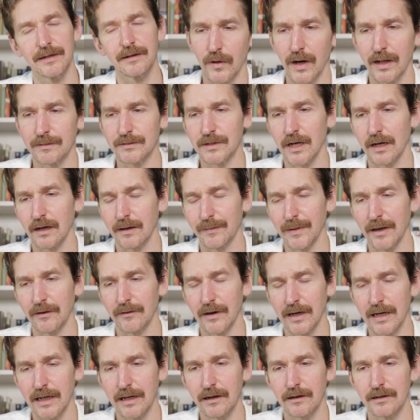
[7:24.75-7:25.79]
What I'm talking about
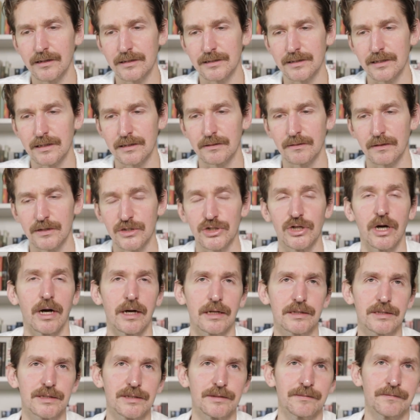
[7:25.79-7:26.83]
right here is the
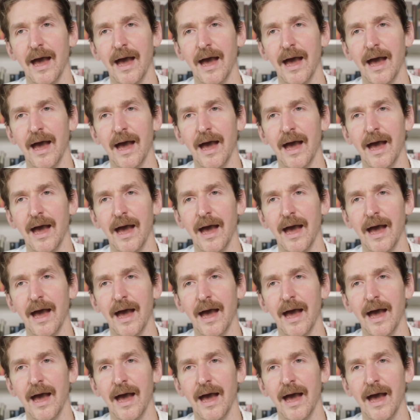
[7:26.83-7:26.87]
sharks.